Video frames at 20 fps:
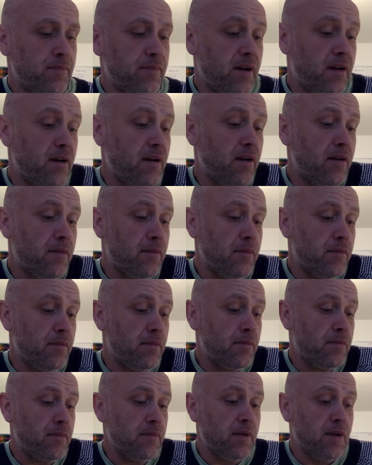
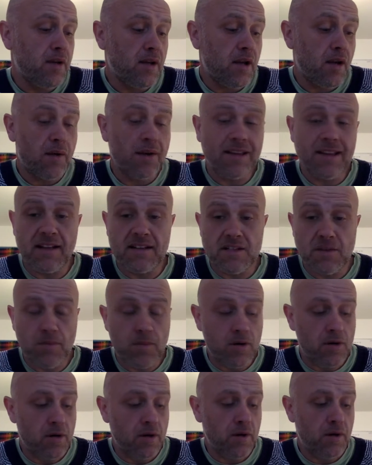I'm going there
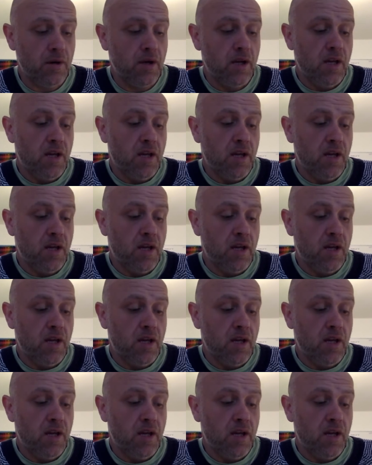tomorrow